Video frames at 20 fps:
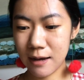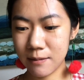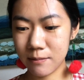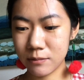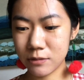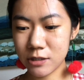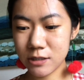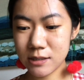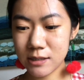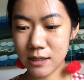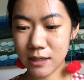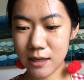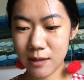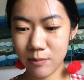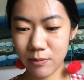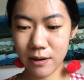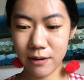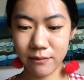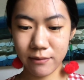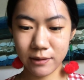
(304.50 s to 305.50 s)
just to
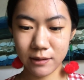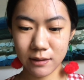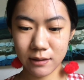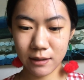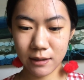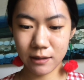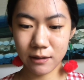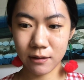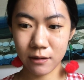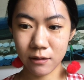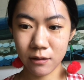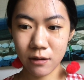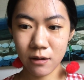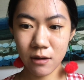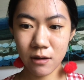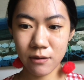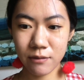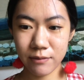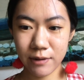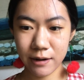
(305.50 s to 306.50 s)
keep everything
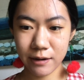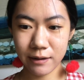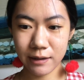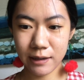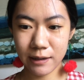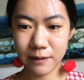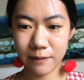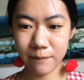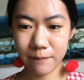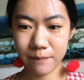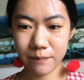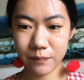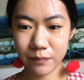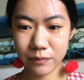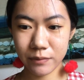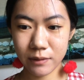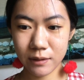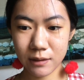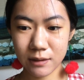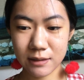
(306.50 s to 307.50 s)
very
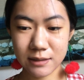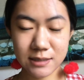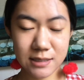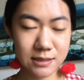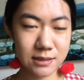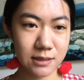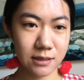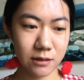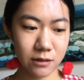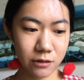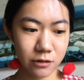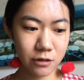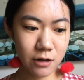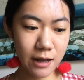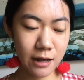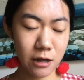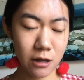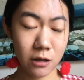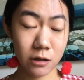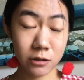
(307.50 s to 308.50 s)
consistent
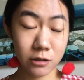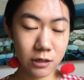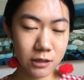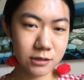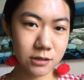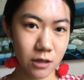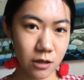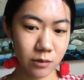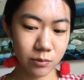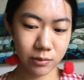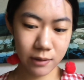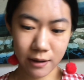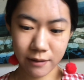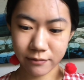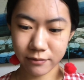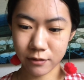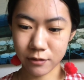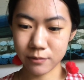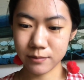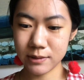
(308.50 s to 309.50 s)
across all
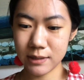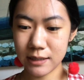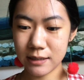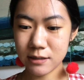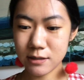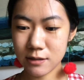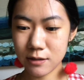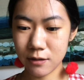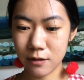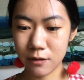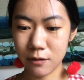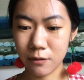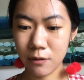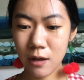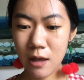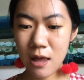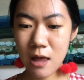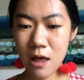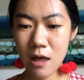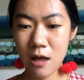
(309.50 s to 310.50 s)
platforms. And so
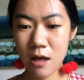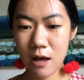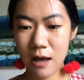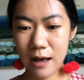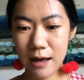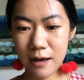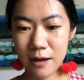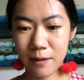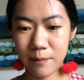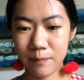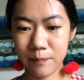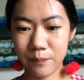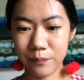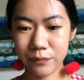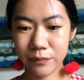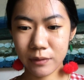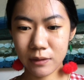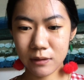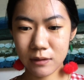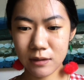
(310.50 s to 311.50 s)

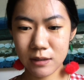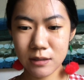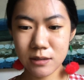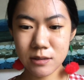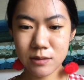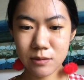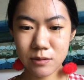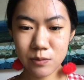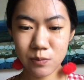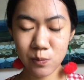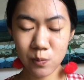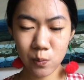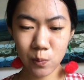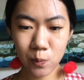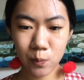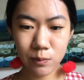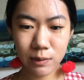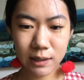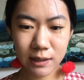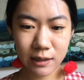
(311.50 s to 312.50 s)
this
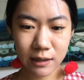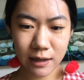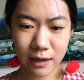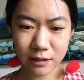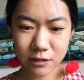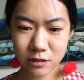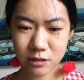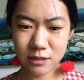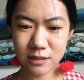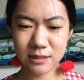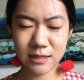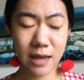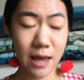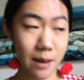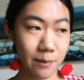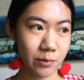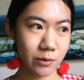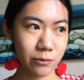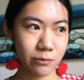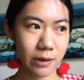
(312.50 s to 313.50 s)
meeting actually doesn't
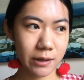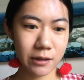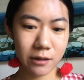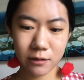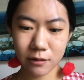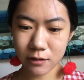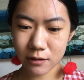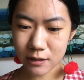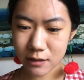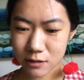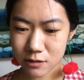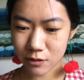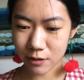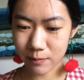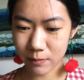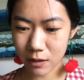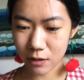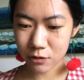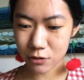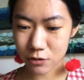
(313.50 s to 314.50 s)
happen regularly, so
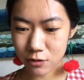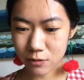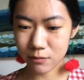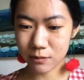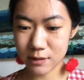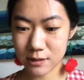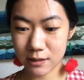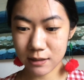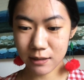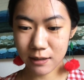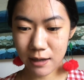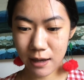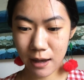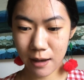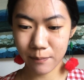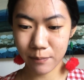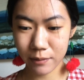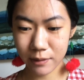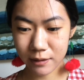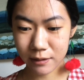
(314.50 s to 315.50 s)
I'm not sure what's going to
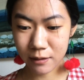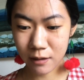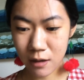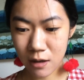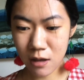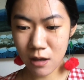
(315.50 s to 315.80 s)
happen.